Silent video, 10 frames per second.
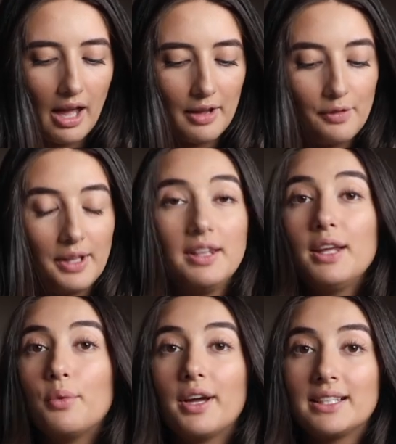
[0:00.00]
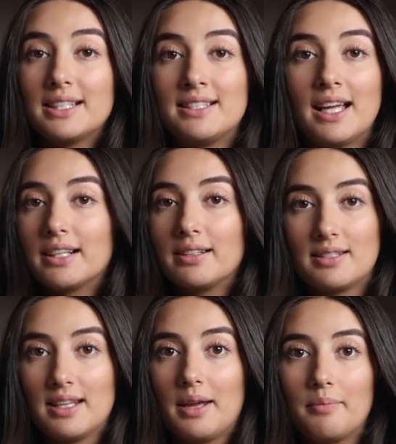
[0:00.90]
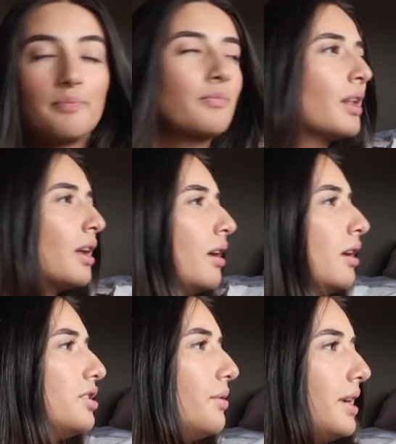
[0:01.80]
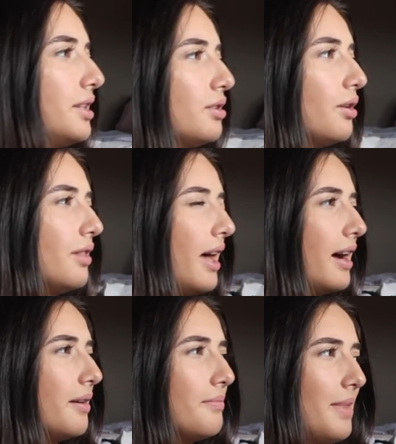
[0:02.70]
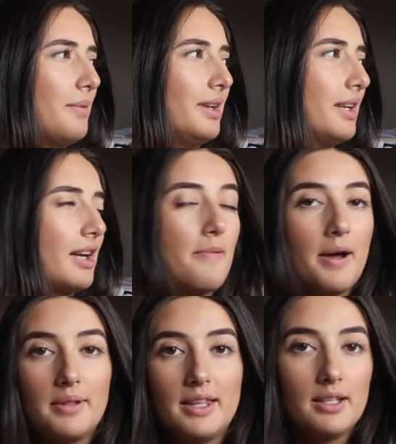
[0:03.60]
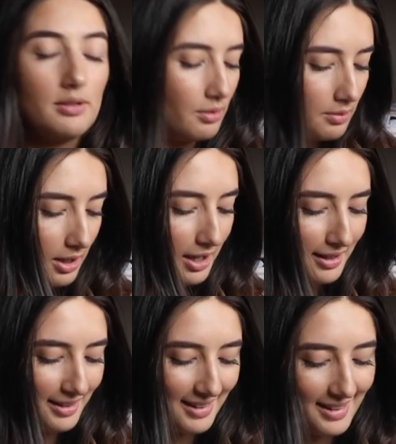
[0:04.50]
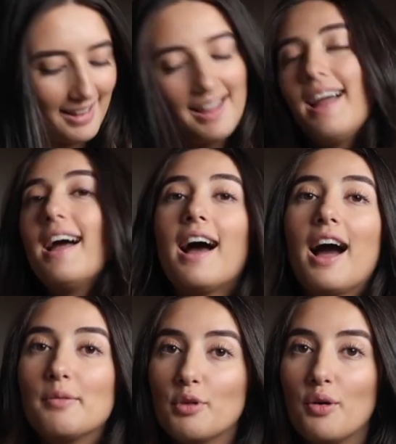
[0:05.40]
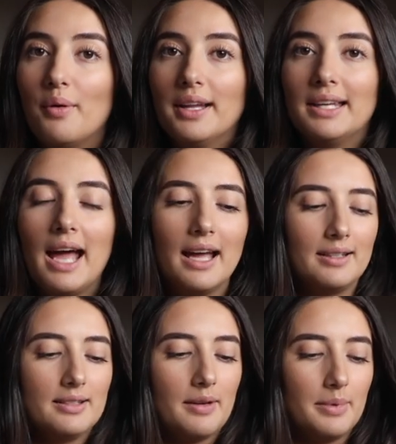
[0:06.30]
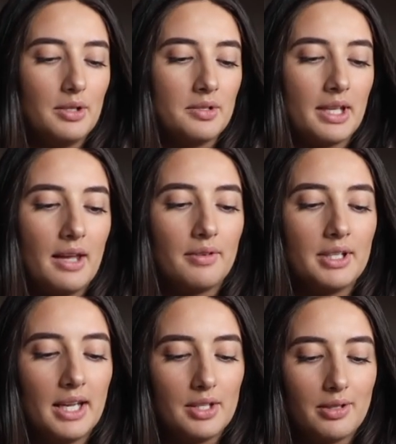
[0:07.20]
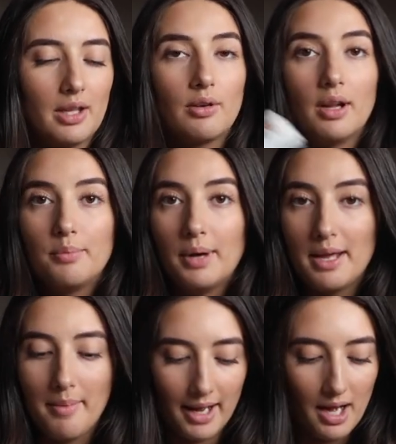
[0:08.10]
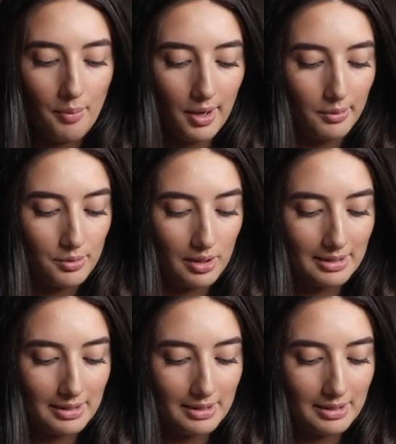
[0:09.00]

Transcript: I find that they work exactly the same. So when I saw that Maybelline had come out with this, I bought one and I've been using it every day. So I thought I'd buy a backup while it was